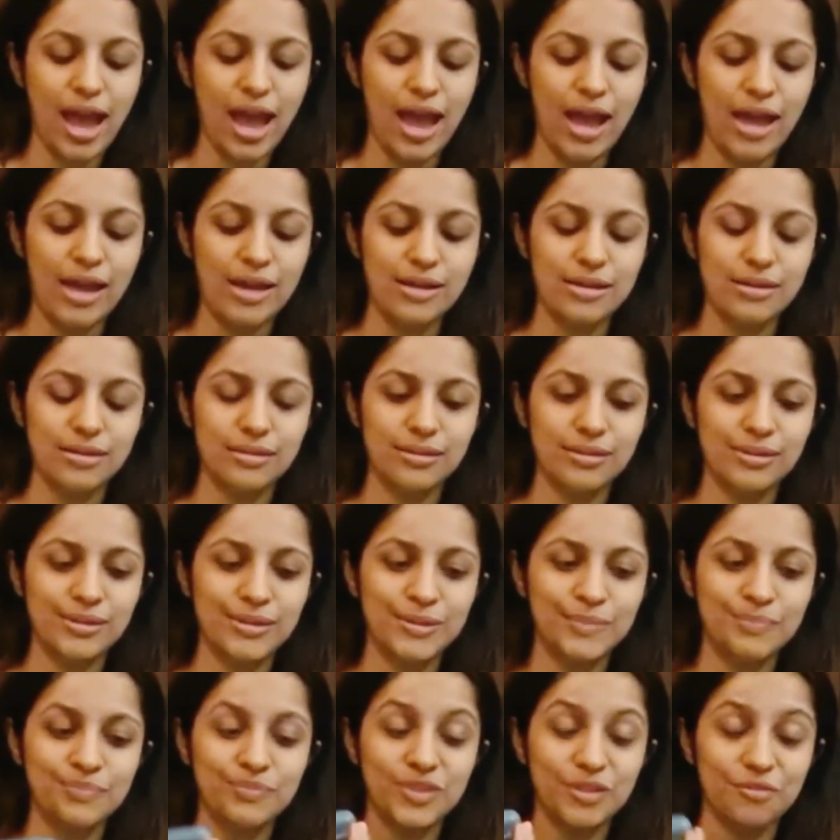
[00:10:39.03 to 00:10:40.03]
and
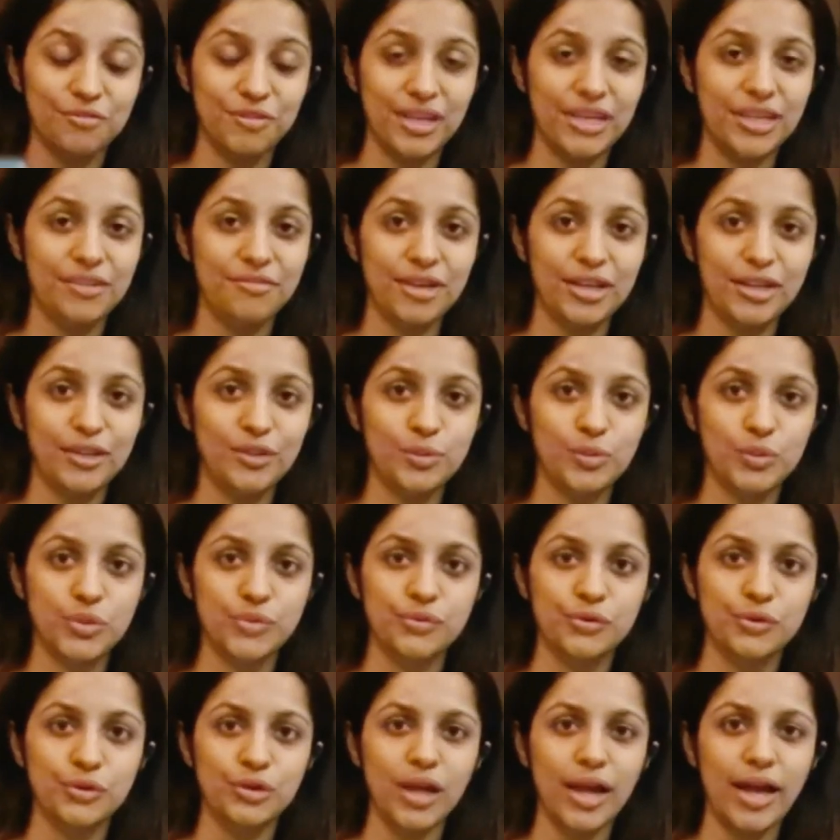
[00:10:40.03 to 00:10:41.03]
they're very, very
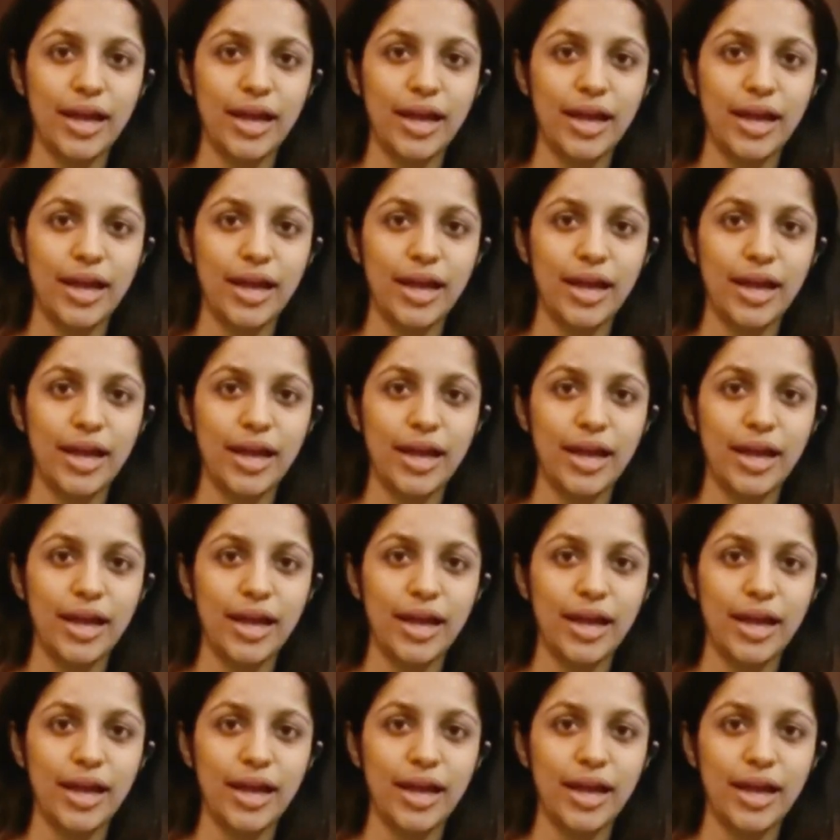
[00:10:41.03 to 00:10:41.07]
useful.